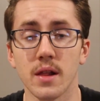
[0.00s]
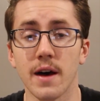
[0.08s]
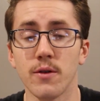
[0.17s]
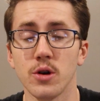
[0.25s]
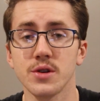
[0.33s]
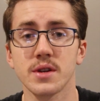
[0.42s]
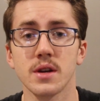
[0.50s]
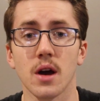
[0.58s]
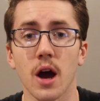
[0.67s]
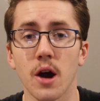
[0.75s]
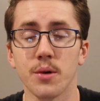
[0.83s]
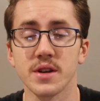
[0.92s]
levels
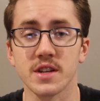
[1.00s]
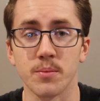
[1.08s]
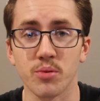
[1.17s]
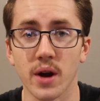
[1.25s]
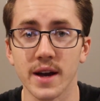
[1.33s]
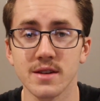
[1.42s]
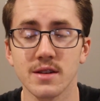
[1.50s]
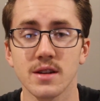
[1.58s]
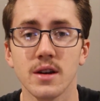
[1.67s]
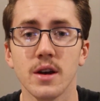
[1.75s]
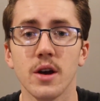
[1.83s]
already suppressed